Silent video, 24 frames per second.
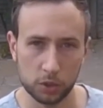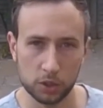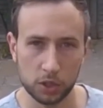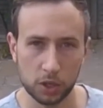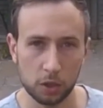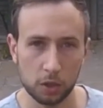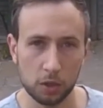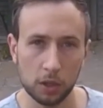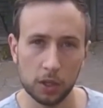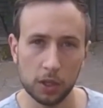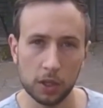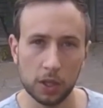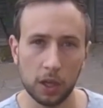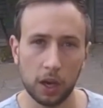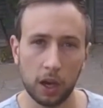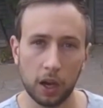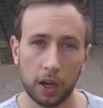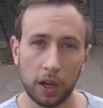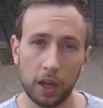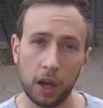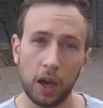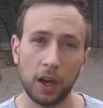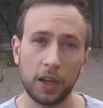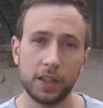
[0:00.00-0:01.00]
So
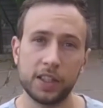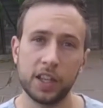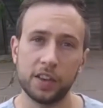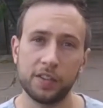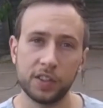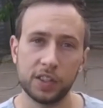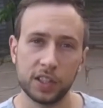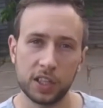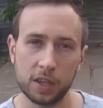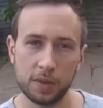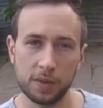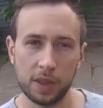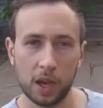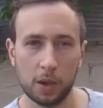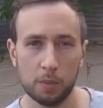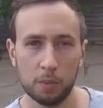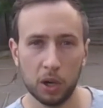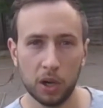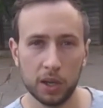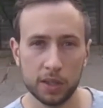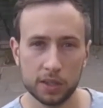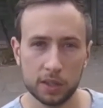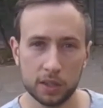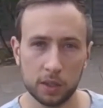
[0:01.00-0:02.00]
I definitely keep that in
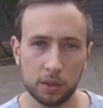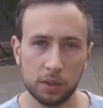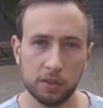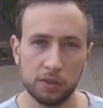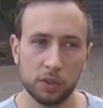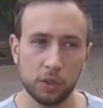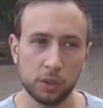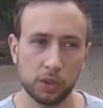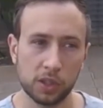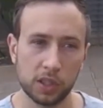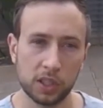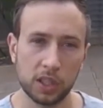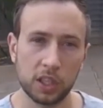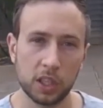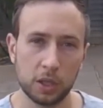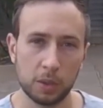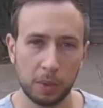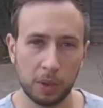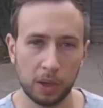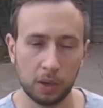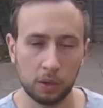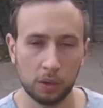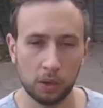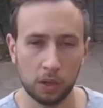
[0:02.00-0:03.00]
mind. So if you're thinking
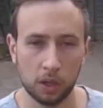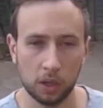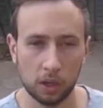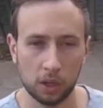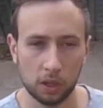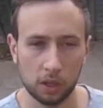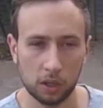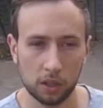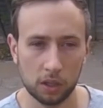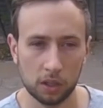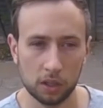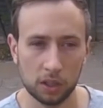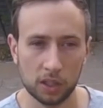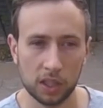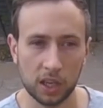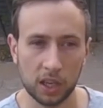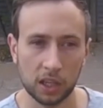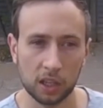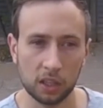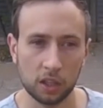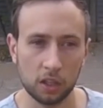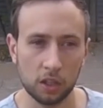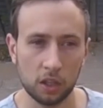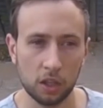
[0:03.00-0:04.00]
about
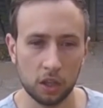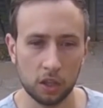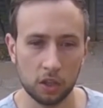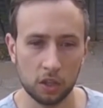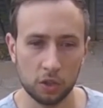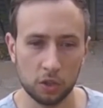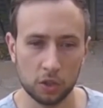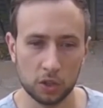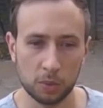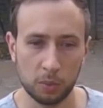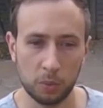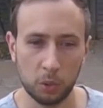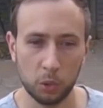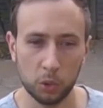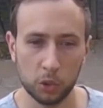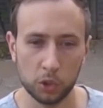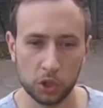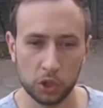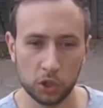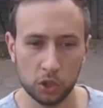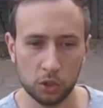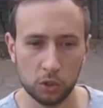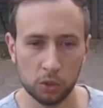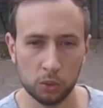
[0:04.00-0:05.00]
getting a new support
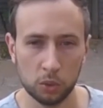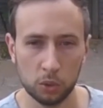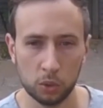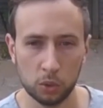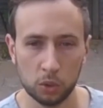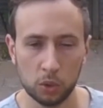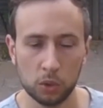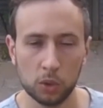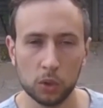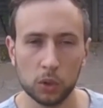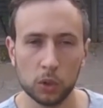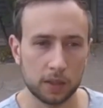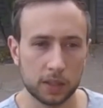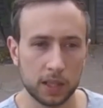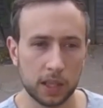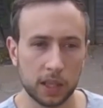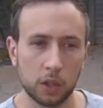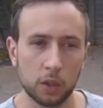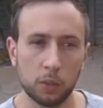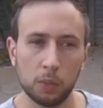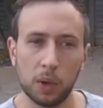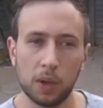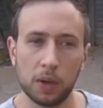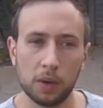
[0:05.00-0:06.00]
shoe or
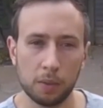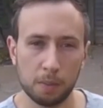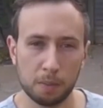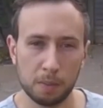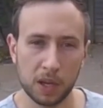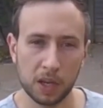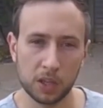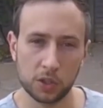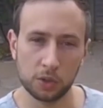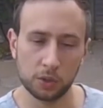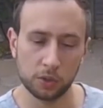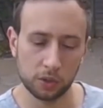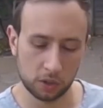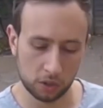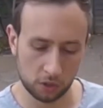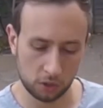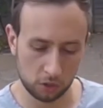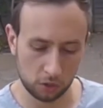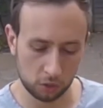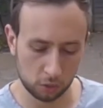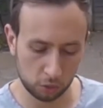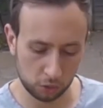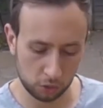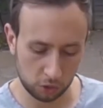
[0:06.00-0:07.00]
taking on one, make sure that
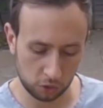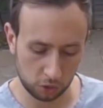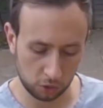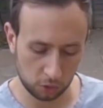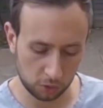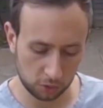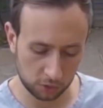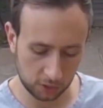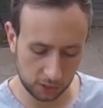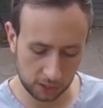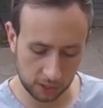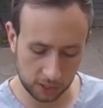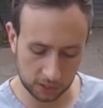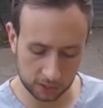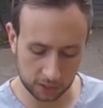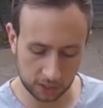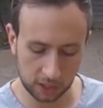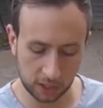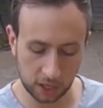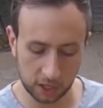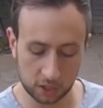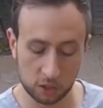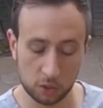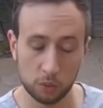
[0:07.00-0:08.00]
you're used to this
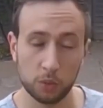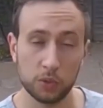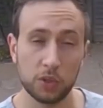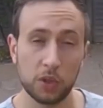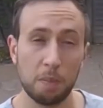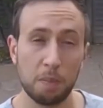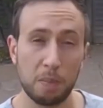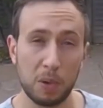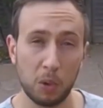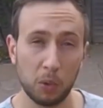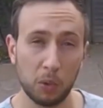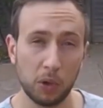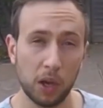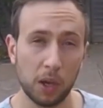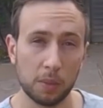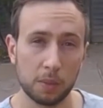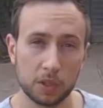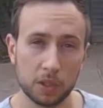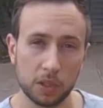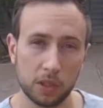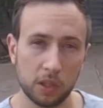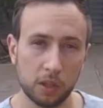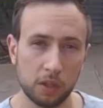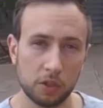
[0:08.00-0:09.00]
and you also build up
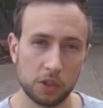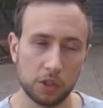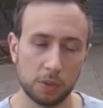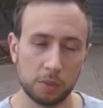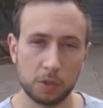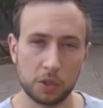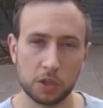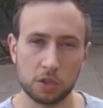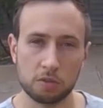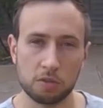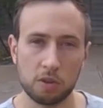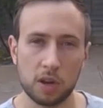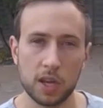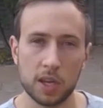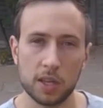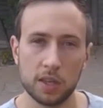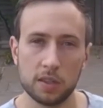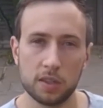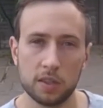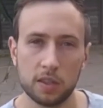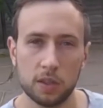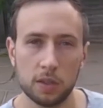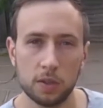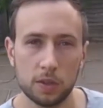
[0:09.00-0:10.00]
so you don't jump straight
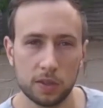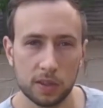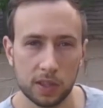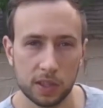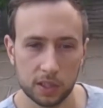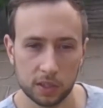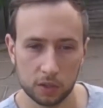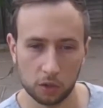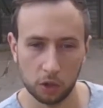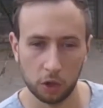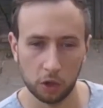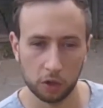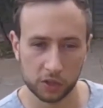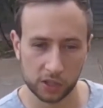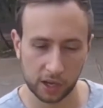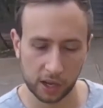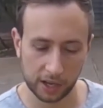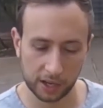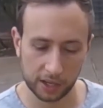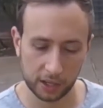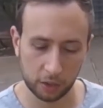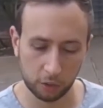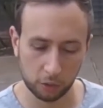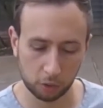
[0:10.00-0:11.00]
into using these on a
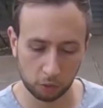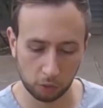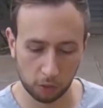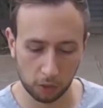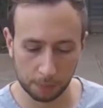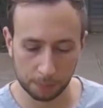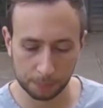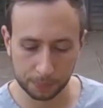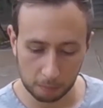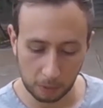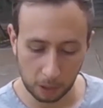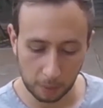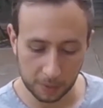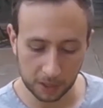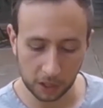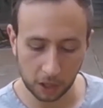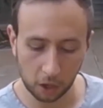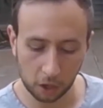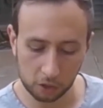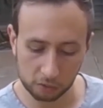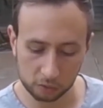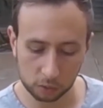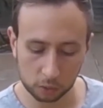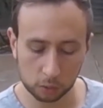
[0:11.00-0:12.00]
slightly longer run. But I mean,
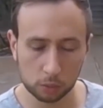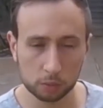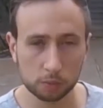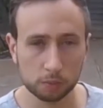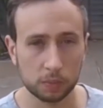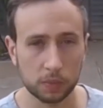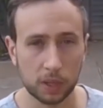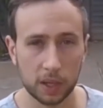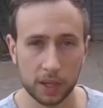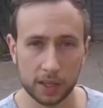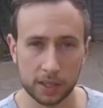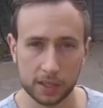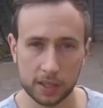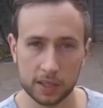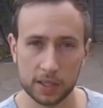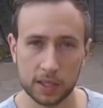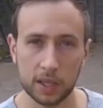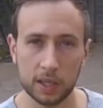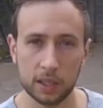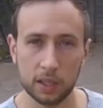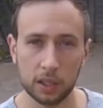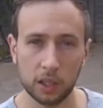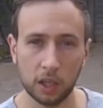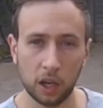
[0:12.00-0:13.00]
overall, as I
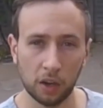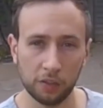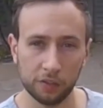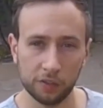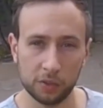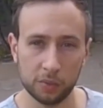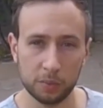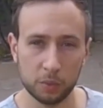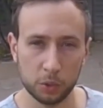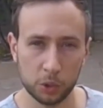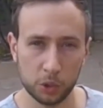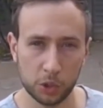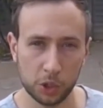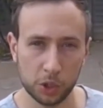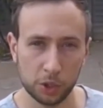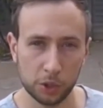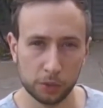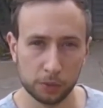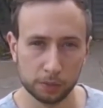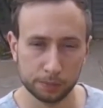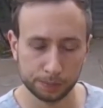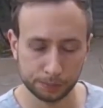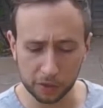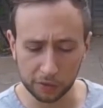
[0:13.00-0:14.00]
say, comfortable
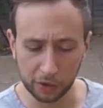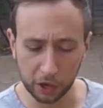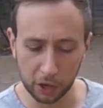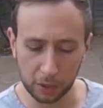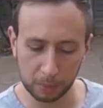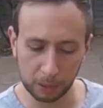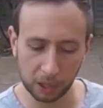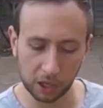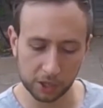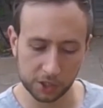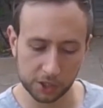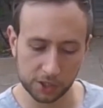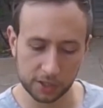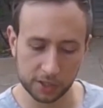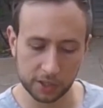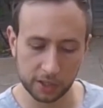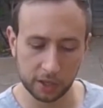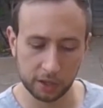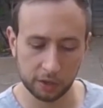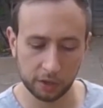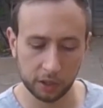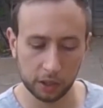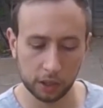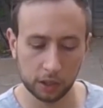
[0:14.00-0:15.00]
shoe, very plush
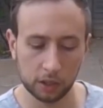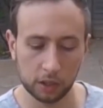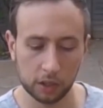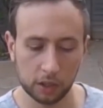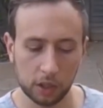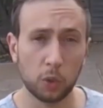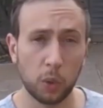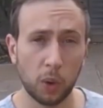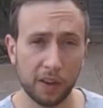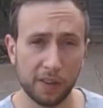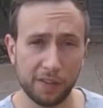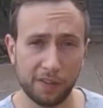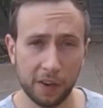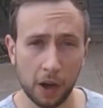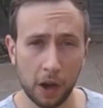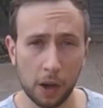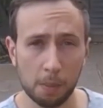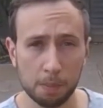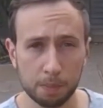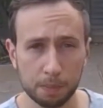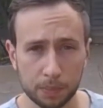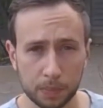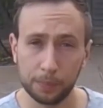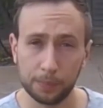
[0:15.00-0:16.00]
interior, quite
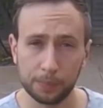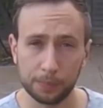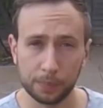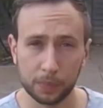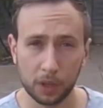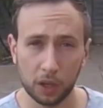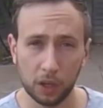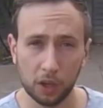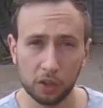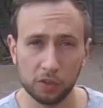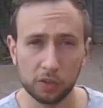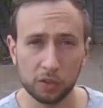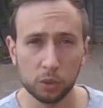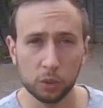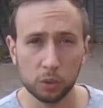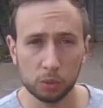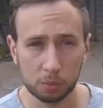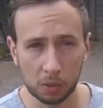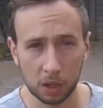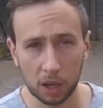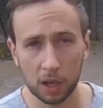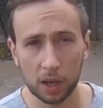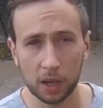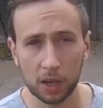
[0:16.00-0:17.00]
firm.
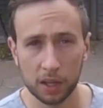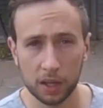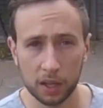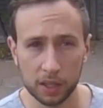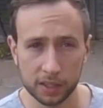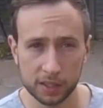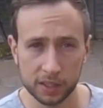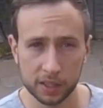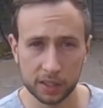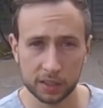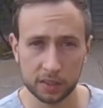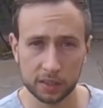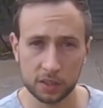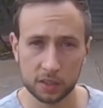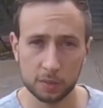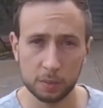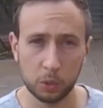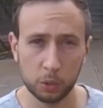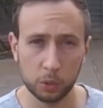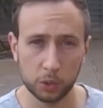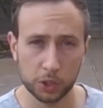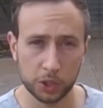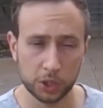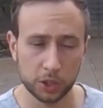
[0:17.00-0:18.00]
Overall, a decent
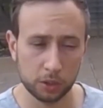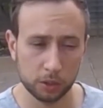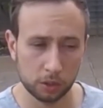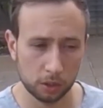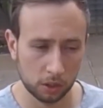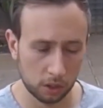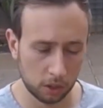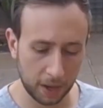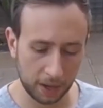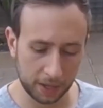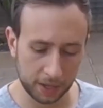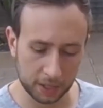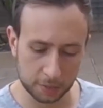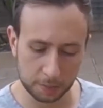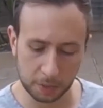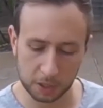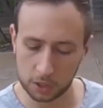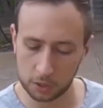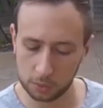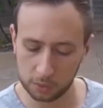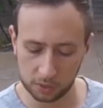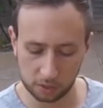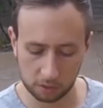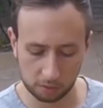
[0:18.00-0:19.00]
support shoe, and
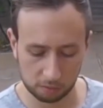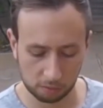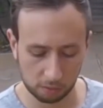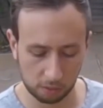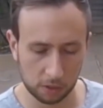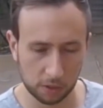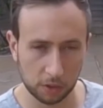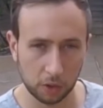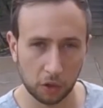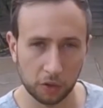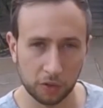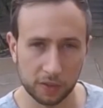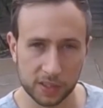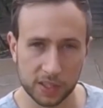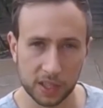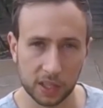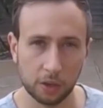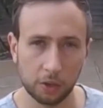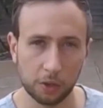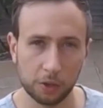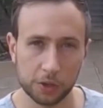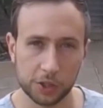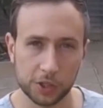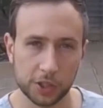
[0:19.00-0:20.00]
especially when you throw in the HOVR
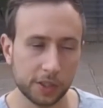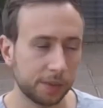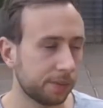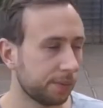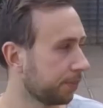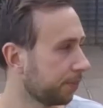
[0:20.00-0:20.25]
technology.